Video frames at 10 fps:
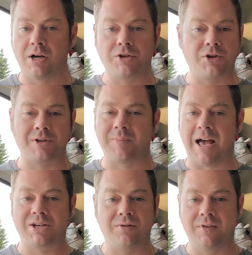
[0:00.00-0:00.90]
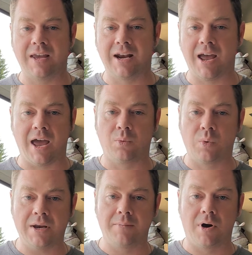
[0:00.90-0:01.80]
just a splash of Vienna and
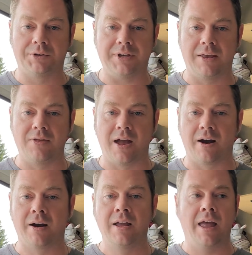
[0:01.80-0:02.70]
wheat malt in there